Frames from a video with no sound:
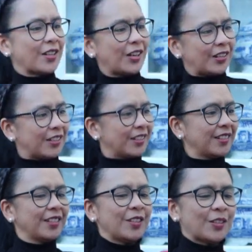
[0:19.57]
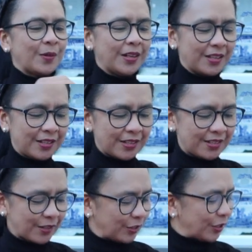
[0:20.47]
color. Usually this
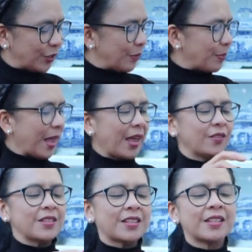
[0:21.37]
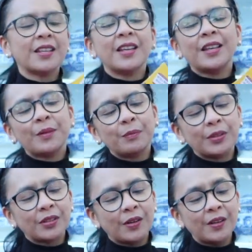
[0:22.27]
is 32 pounds,
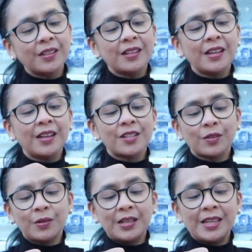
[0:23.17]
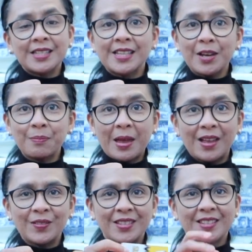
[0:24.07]
but currently it's only 10
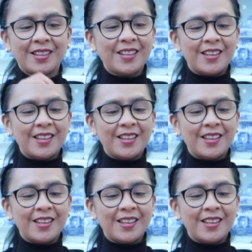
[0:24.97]
pounds.